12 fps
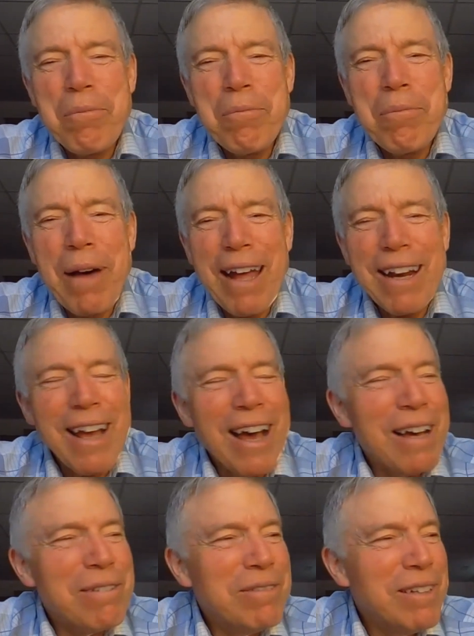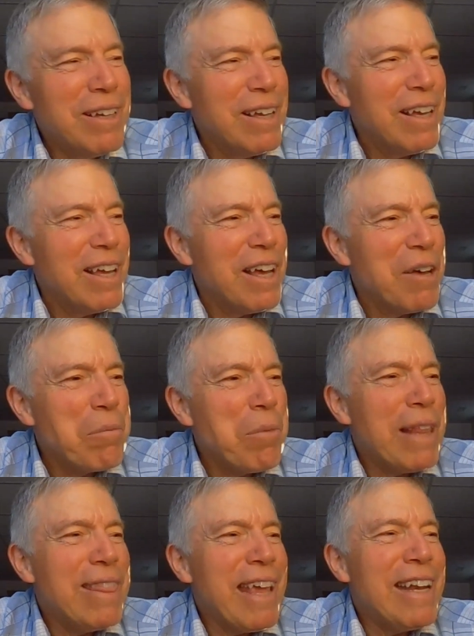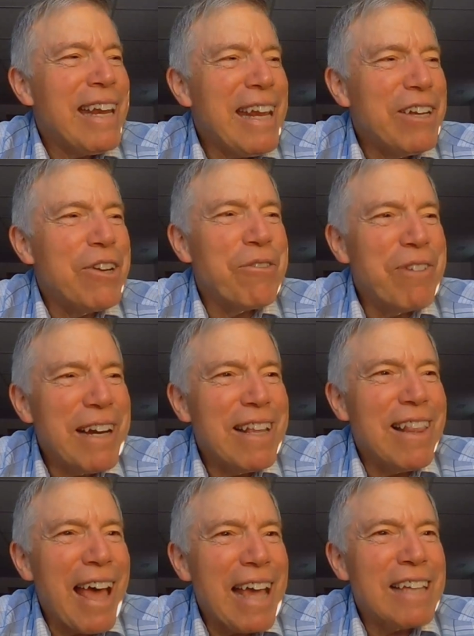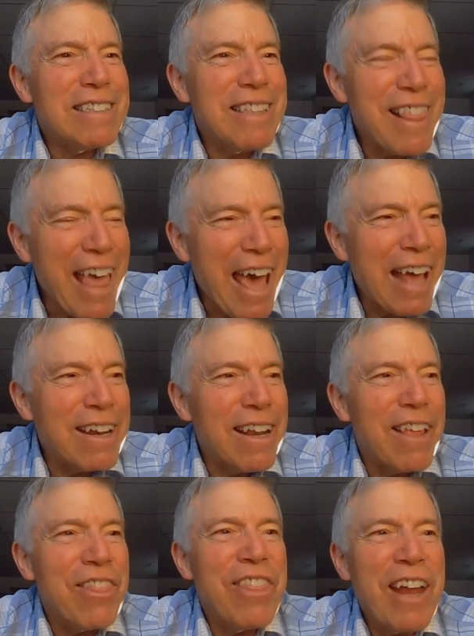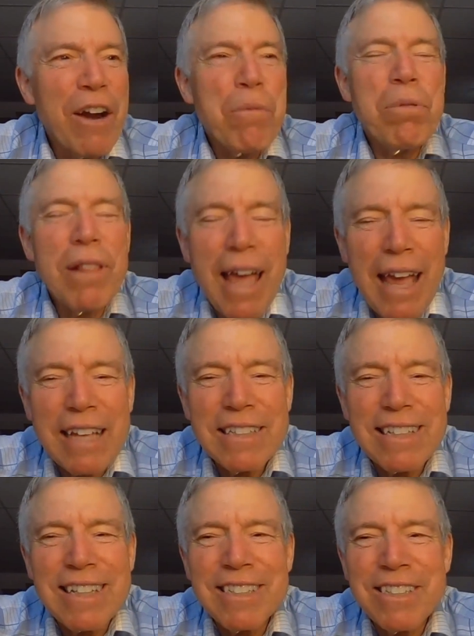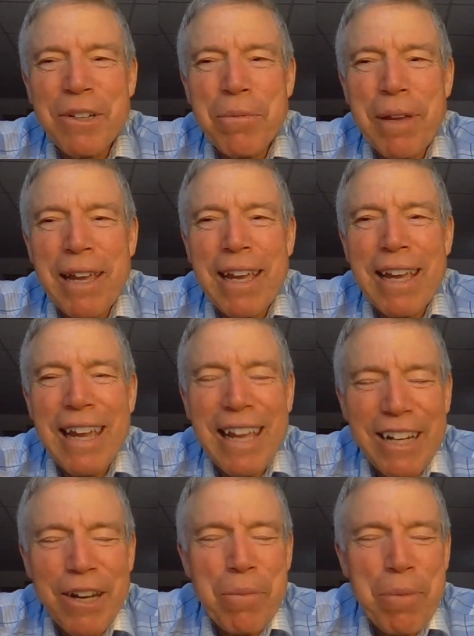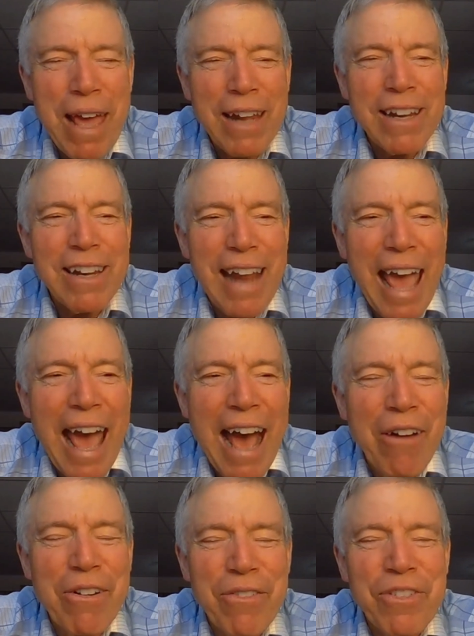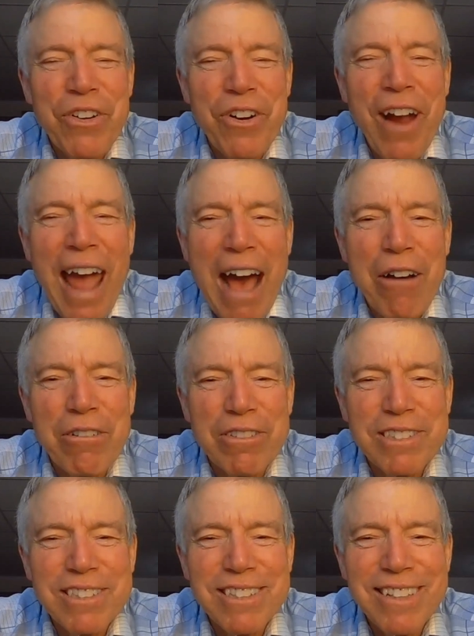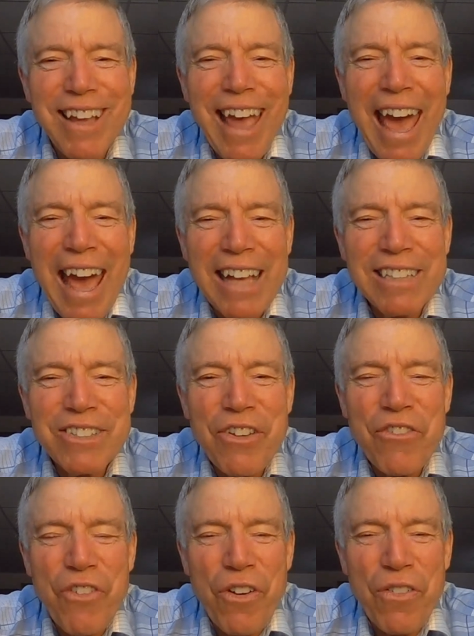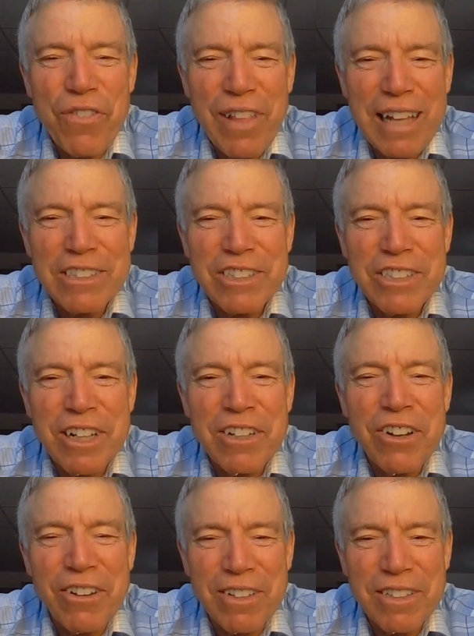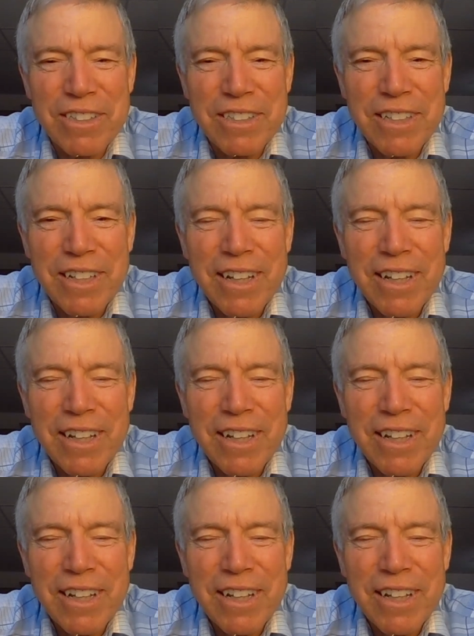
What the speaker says: But they need to realize that their place is to be independent out of your house as full-fledged adults.